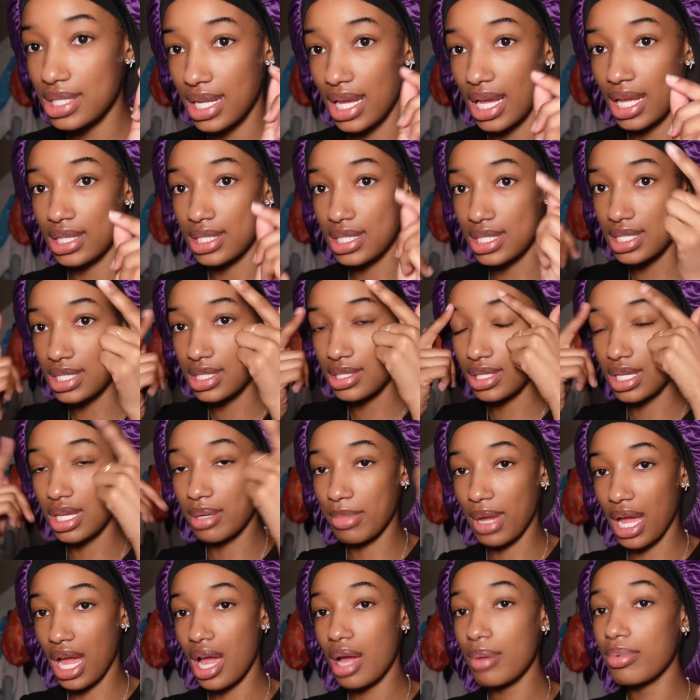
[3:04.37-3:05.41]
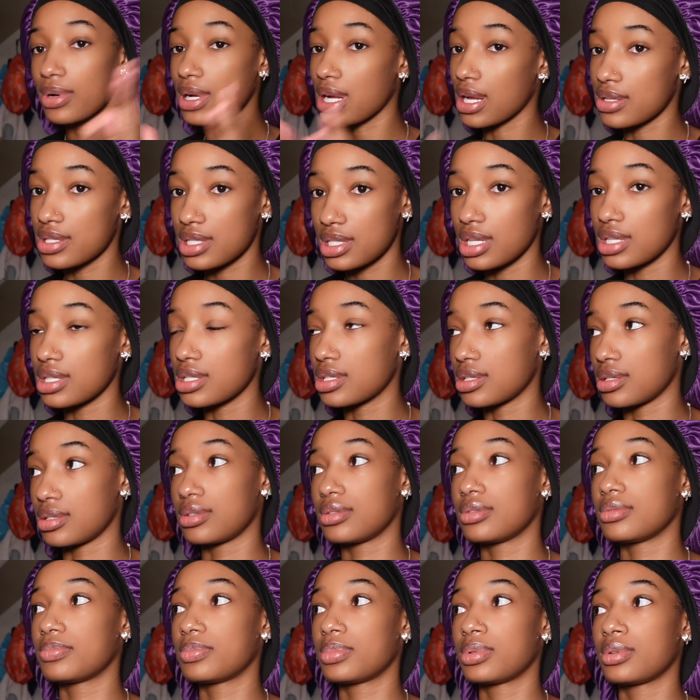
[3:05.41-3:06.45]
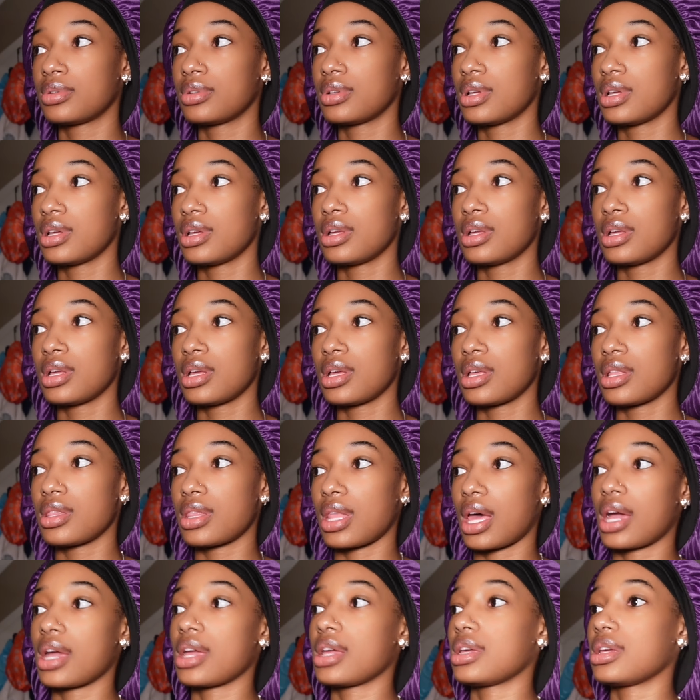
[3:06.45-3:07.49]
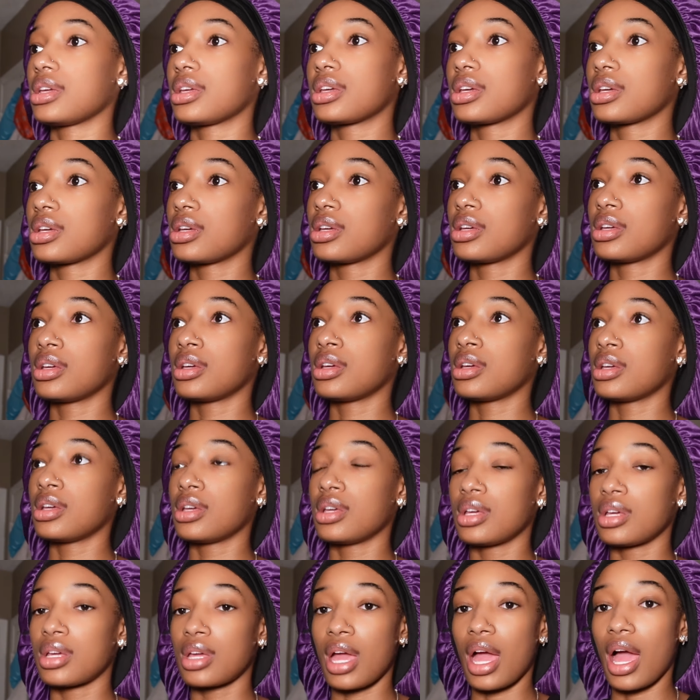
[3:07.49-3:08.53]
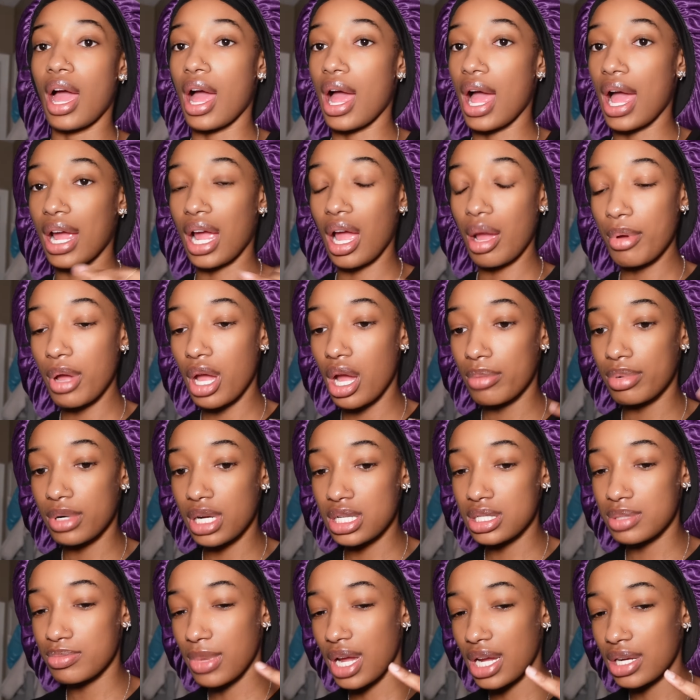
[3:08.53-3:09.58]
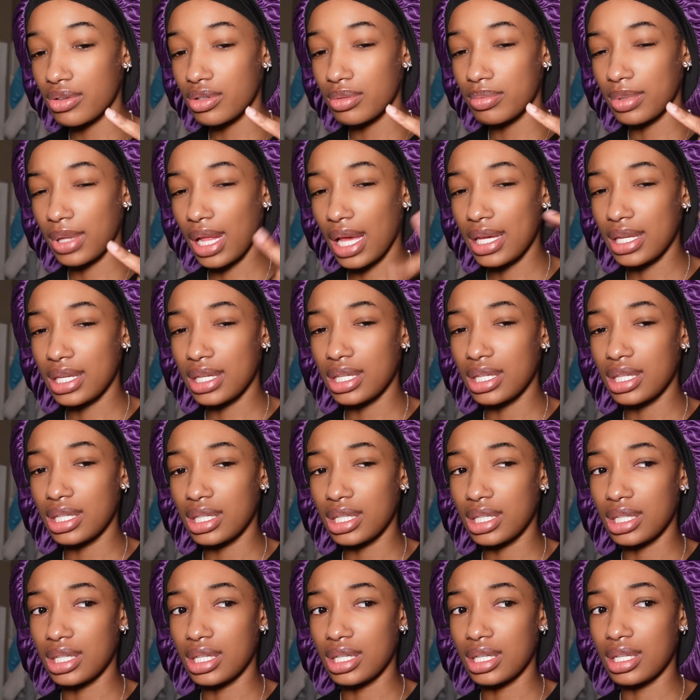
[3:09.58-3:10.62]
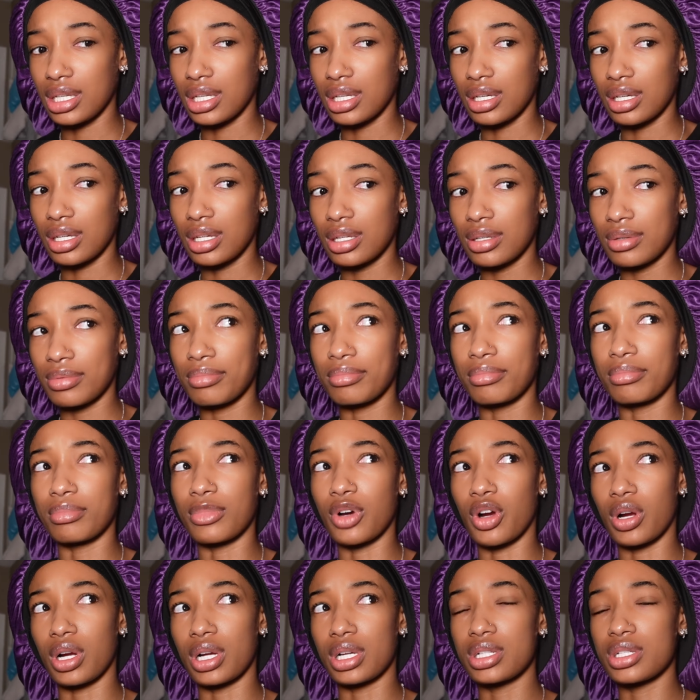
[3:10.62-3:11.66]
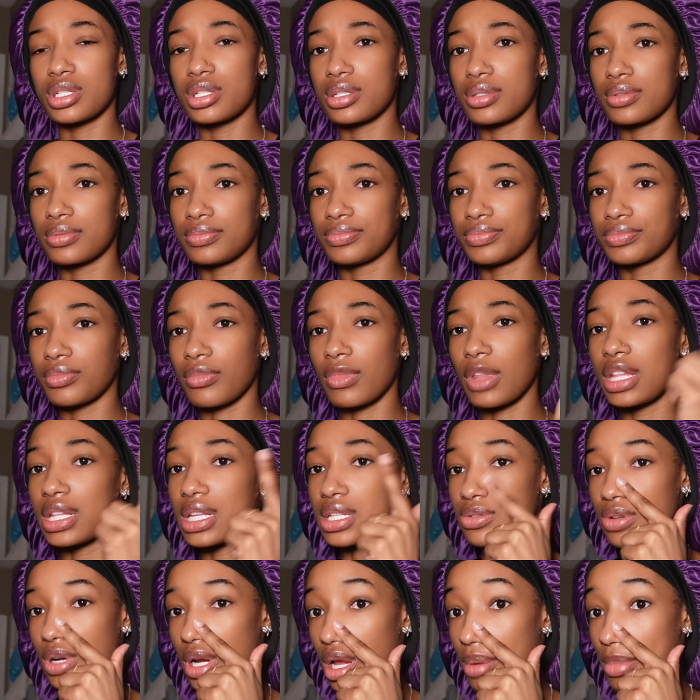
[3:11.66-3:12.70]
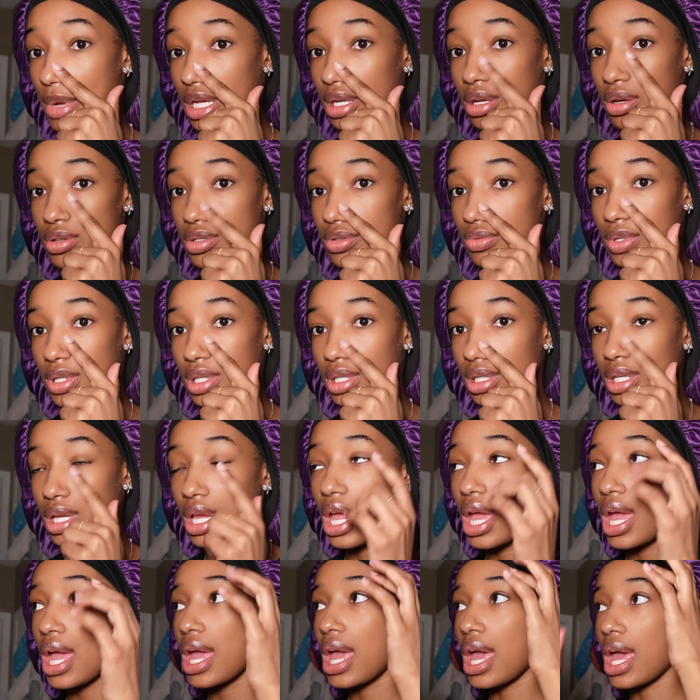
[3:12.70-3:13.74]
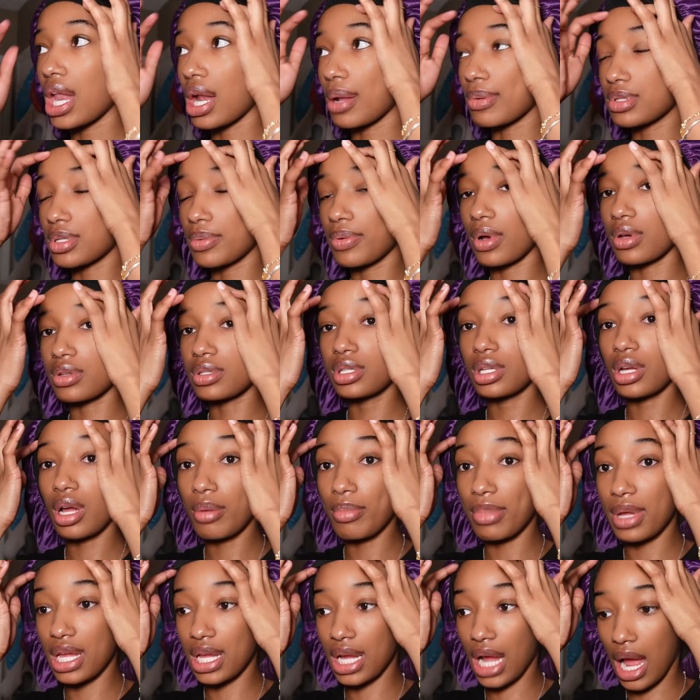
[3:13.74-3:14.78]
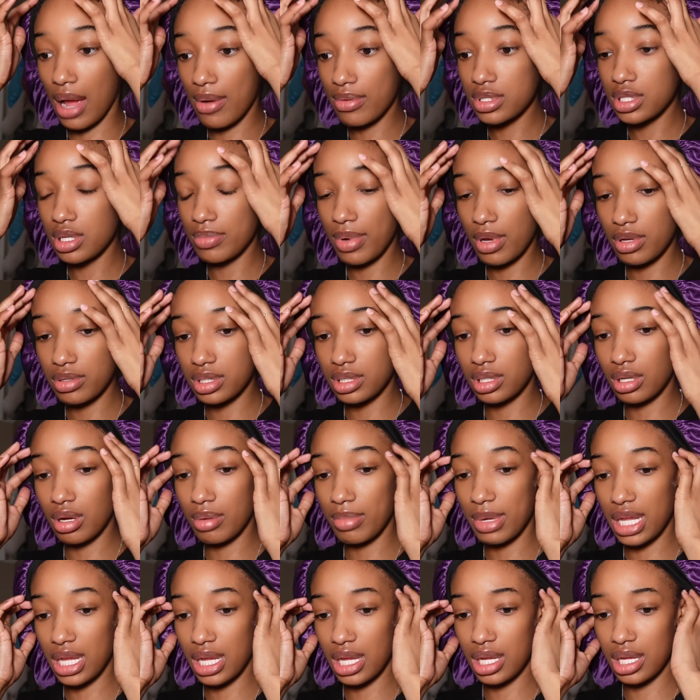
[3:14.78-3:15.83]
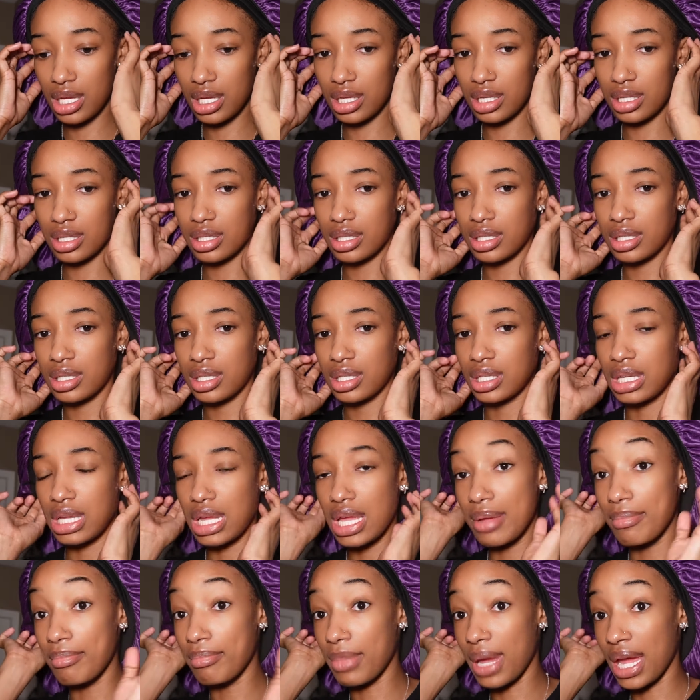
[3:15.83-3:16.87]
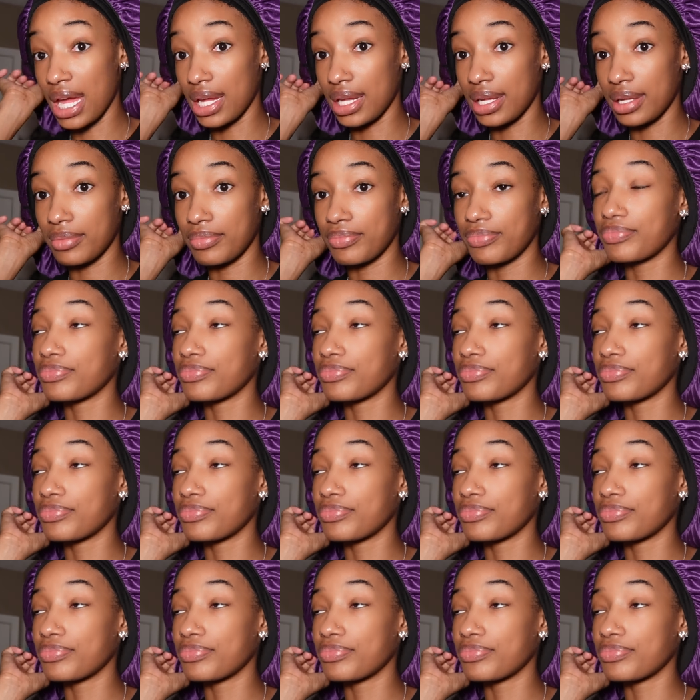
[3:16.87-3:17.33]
Dallas to get my eyebrows touched up. Like, I got my eyebrows microbladed in March. That's when I got my nose ring. And I'm supposed to go back. I was supposed to go back in May.